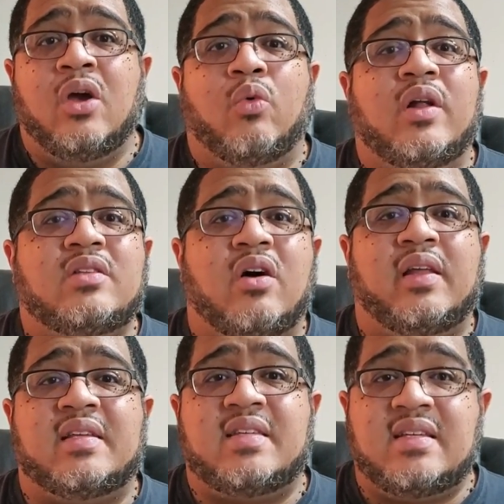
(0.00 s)
We're not
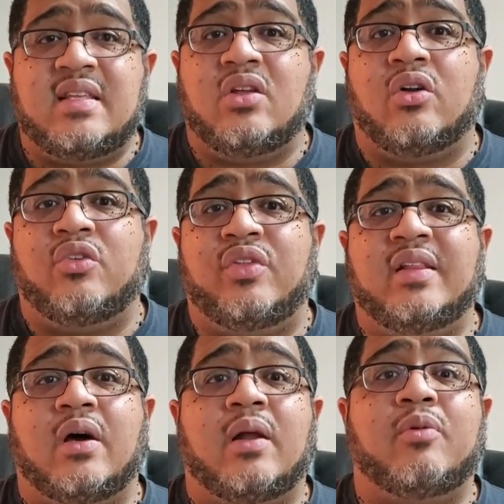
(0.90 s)
talking a $60 thing
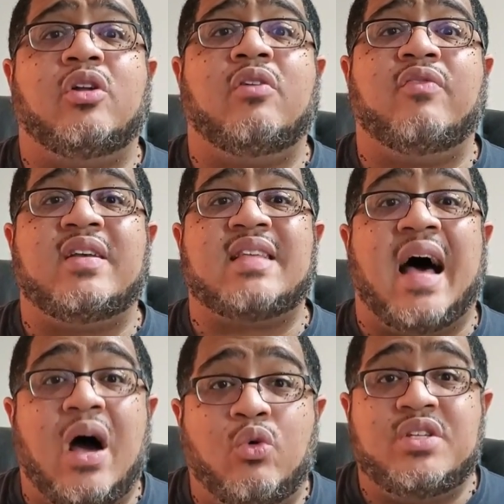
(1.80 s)
that I'm gonna invest
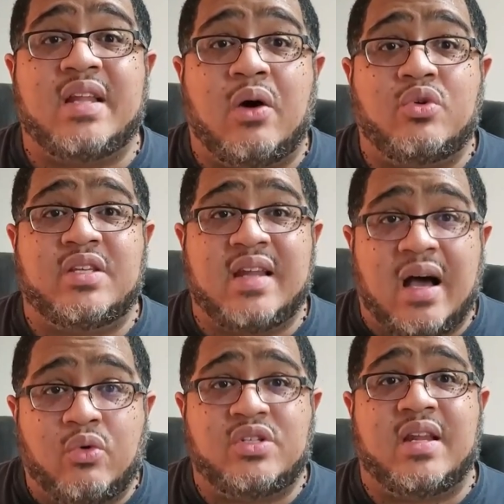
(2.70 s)
hours and hours and
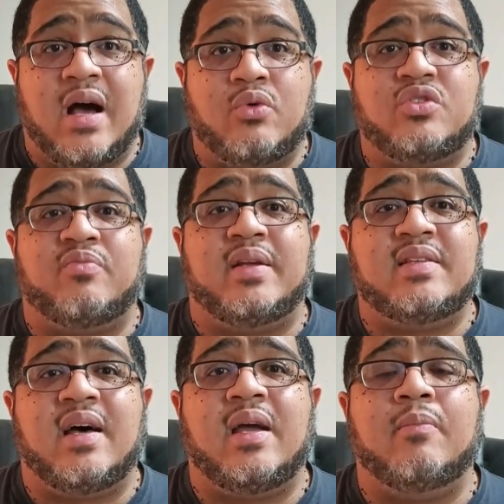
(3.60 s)
hours and hours of my
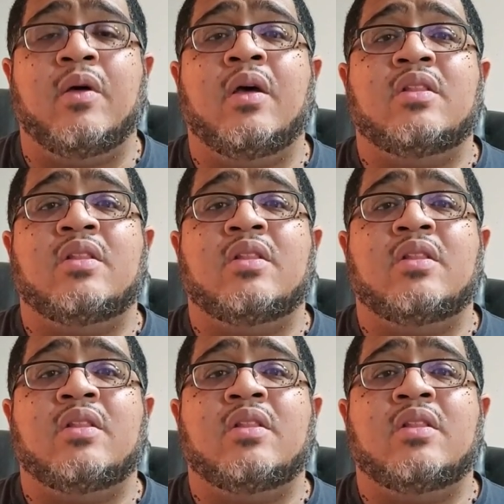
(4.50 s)
time